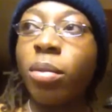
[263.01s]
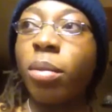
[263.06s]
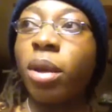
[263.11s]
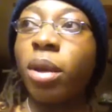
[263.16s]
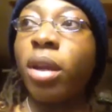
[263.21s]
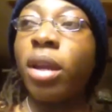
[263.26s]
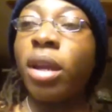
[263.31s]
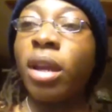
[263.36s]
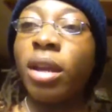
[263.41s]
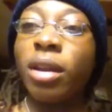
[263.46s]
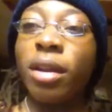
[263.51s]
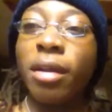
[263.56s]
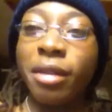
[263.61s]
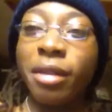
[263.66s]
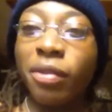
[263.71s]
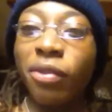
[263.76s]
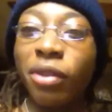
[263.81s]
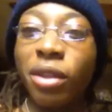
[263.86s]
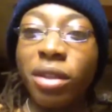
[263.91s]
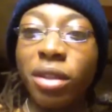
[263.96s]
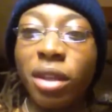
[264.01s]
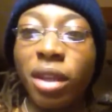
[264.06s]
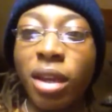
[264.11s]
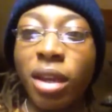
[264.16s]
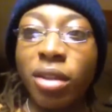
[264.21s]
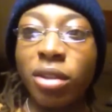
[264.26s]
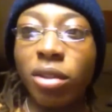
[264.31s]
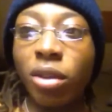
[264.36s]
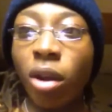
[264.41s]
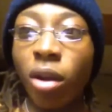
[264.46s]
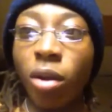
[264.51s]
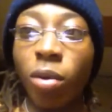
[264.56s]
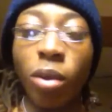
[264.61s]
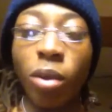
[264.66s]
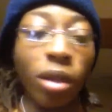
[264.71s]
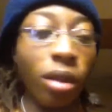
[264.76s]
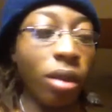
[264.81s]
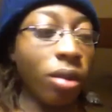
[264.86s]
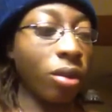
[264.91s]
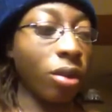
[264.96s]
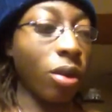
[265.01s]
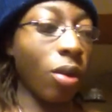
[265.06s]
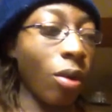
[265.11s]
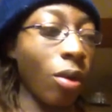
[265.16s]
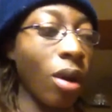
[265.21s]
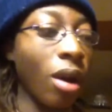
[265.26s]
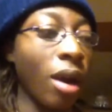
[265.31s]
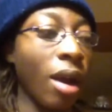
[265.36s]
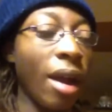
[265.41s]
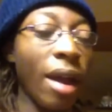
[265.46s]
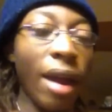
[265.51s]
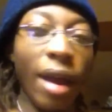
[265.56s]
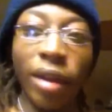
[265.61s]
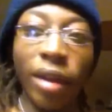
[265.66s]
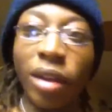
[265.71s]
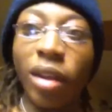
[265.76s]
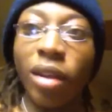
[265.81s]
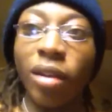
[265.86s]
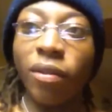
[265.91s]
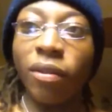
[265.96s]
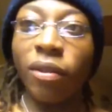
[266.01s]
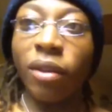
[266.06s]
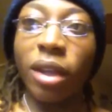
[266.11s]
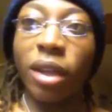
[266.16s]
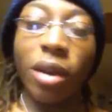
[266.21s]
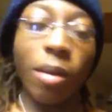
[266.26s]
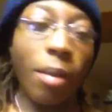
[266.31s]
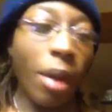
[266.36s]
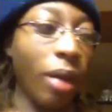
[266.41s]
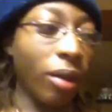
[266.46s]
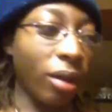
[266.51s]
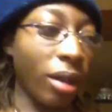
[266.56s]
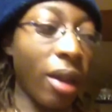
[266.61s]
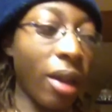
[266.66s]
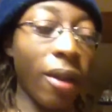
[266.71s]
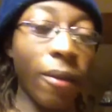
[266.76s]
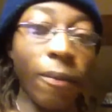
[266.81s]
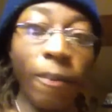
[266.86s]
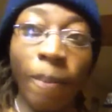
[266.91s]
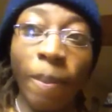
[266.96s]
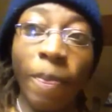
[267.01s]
But that was the first thing I started with, so I couldn't forget about that.